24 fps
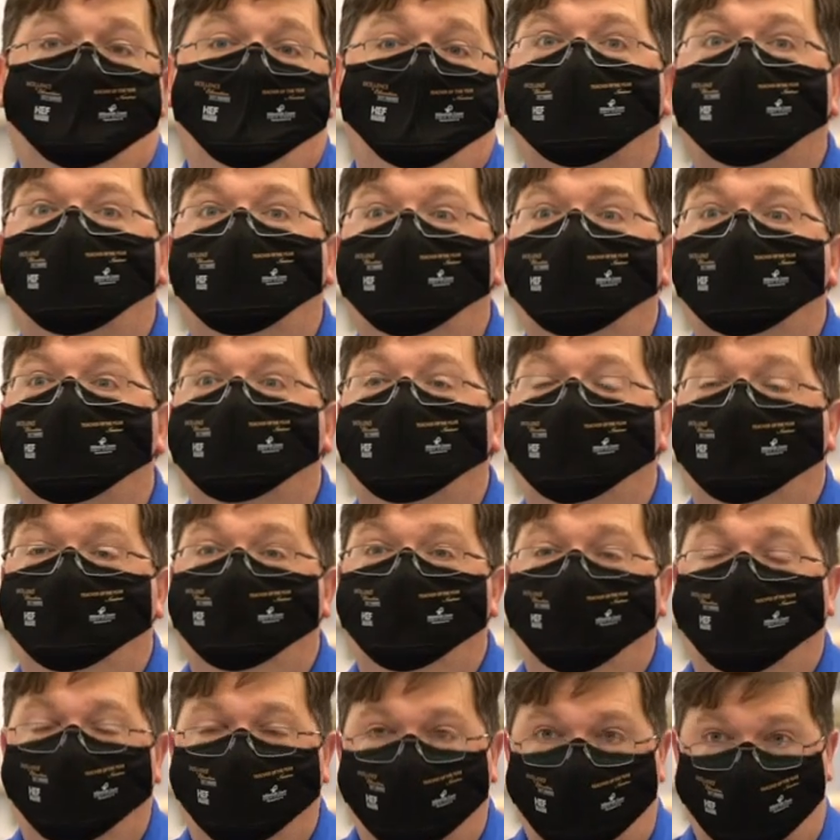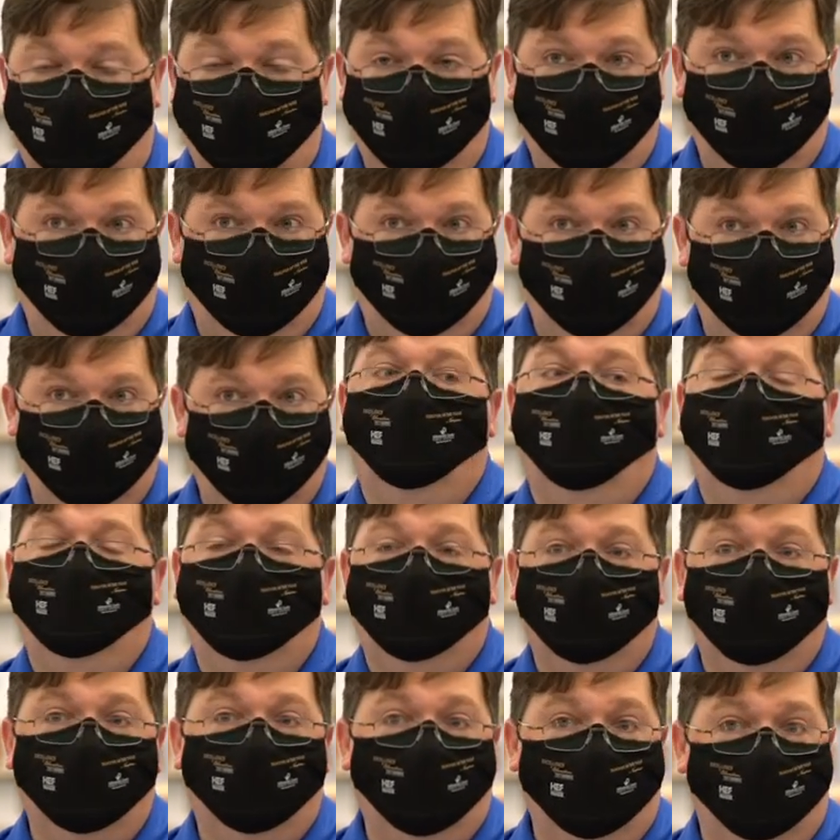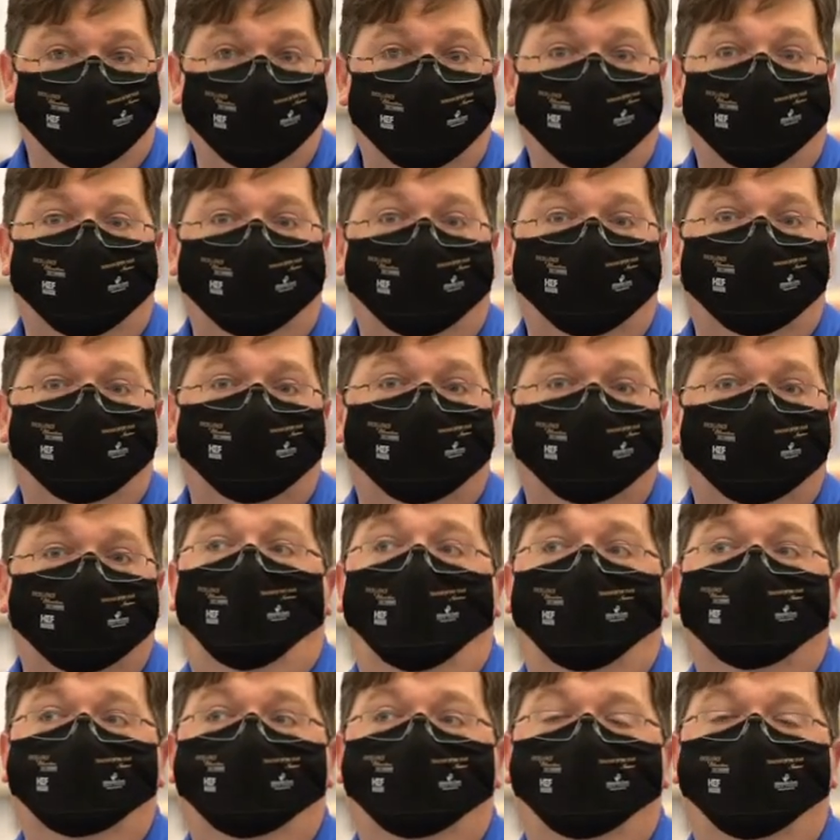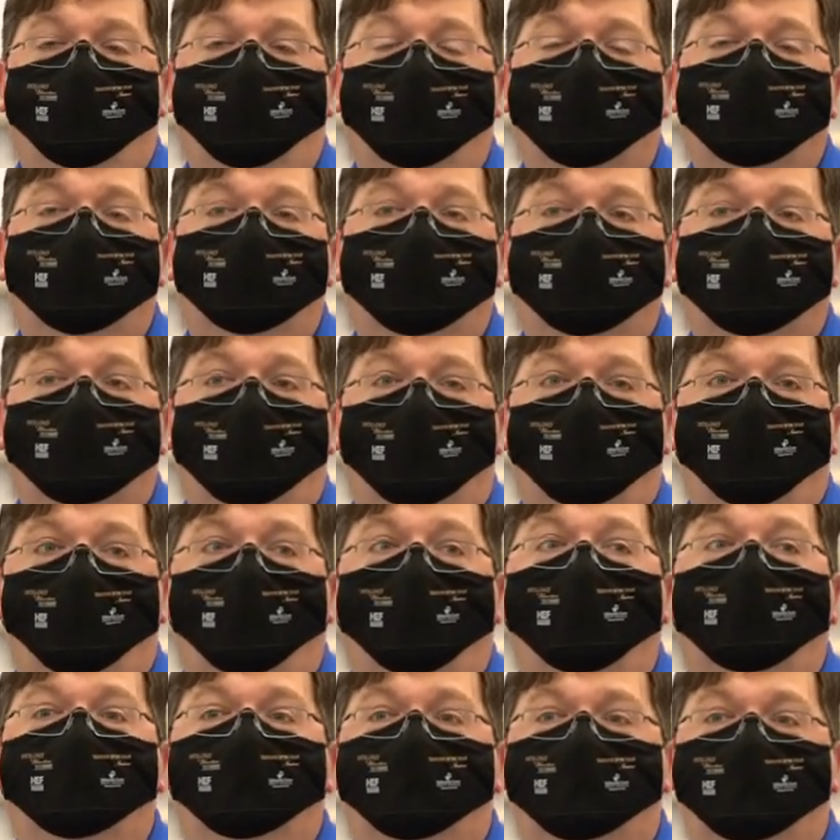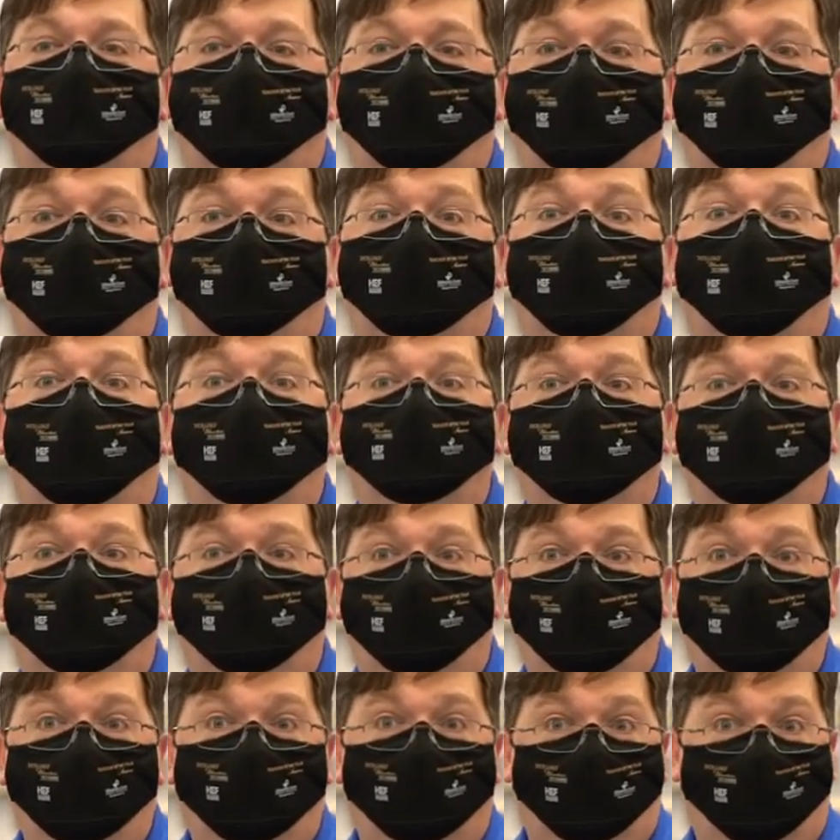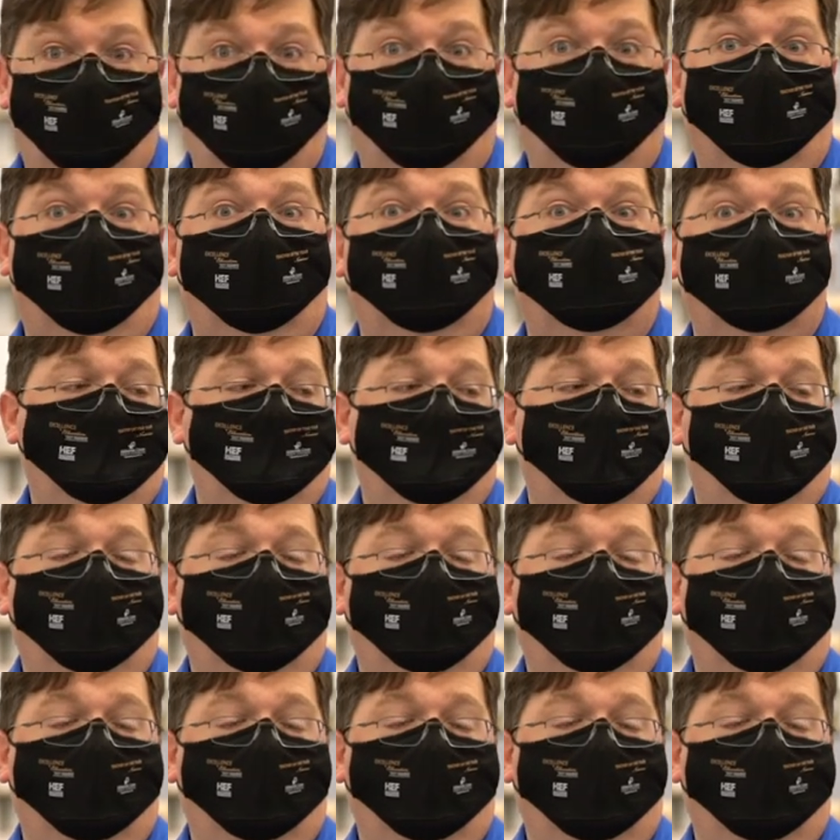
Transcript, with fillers: Increased attendance, raising G P As, a willing, a want to come to school.